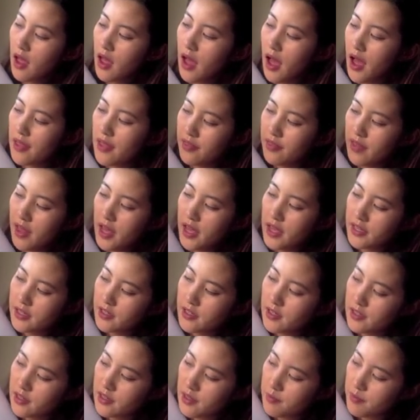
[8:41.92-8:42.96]
And then
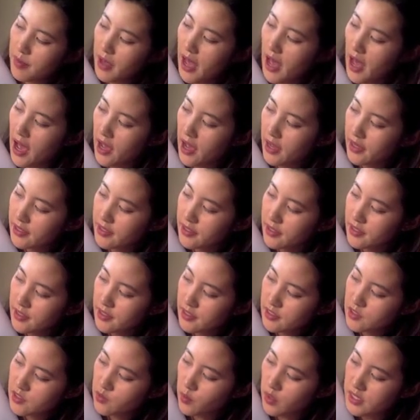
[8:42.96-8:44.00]
on the back,
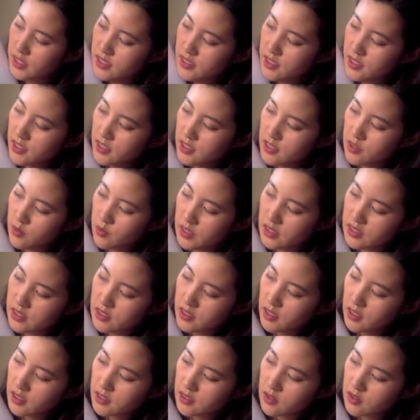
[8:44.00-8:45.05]
it's 1/6,
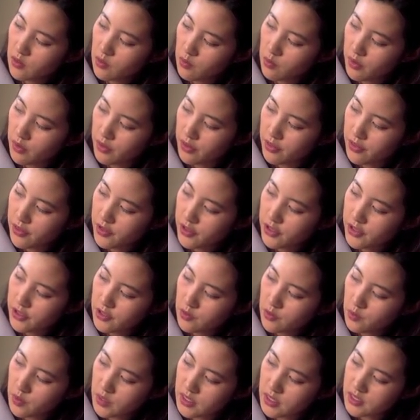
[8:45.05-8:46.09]
1/6,
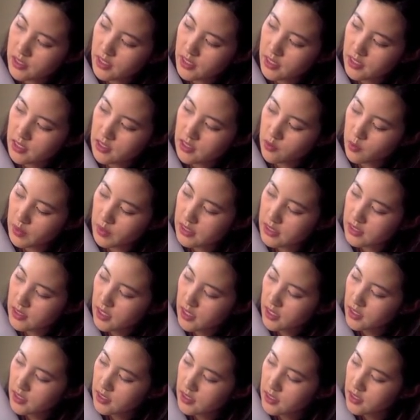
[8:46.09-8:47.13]
1/3, 1/6,
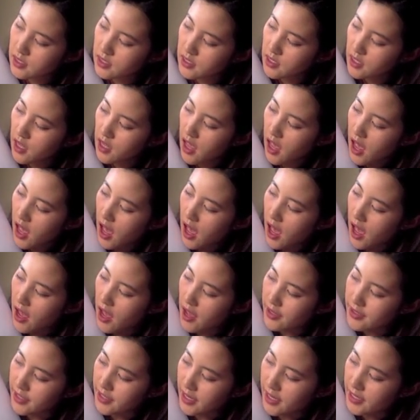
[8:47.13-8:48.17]
1/6.
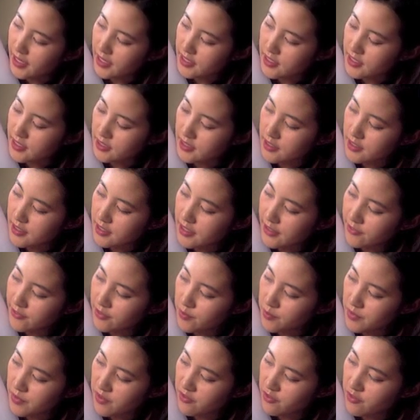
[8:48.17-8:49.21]
And I extended it
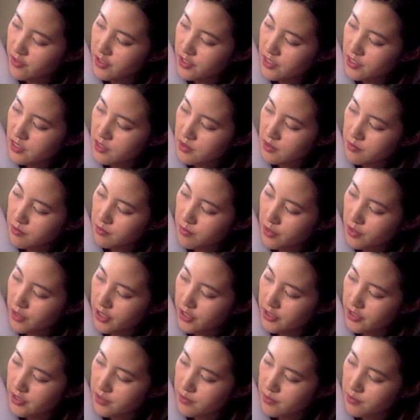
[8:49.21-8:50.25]
from the first
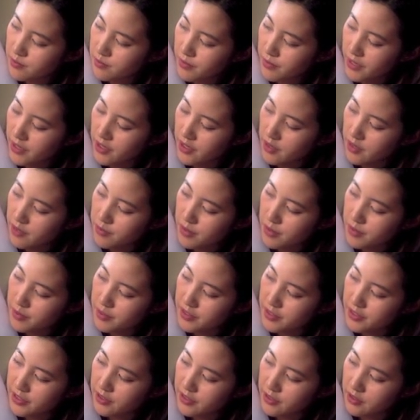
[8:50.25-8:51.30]
part,
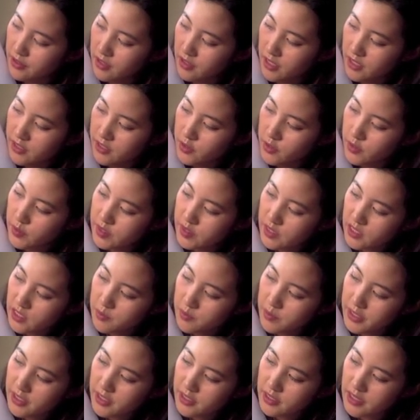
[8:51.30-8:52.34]
perpendicular line, 2
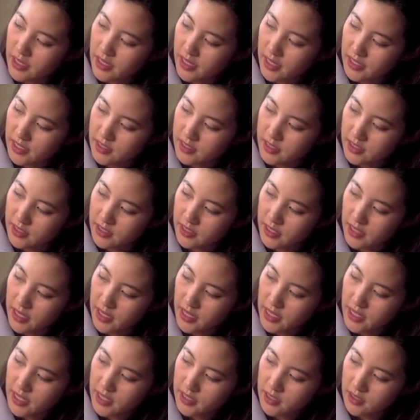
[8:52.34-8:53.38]
centimeters, and I extended it
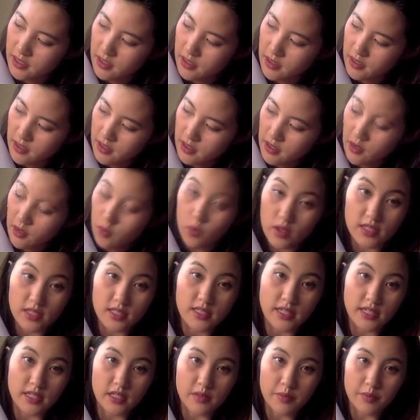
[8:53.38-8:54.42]
in 1
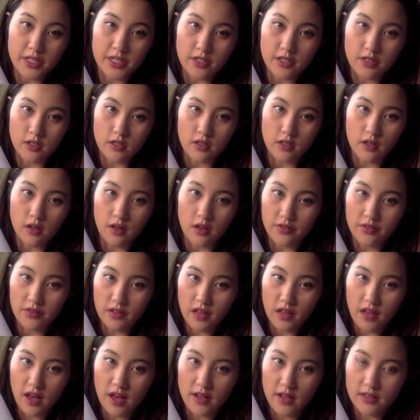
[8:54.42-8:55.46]
centimeter on the
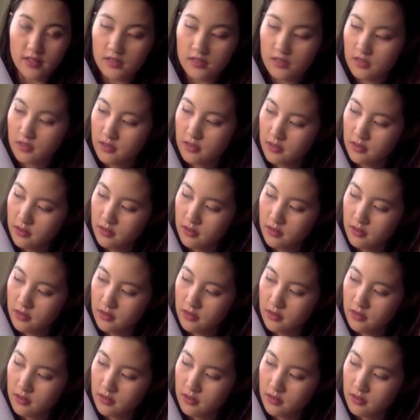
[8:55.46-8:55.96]
last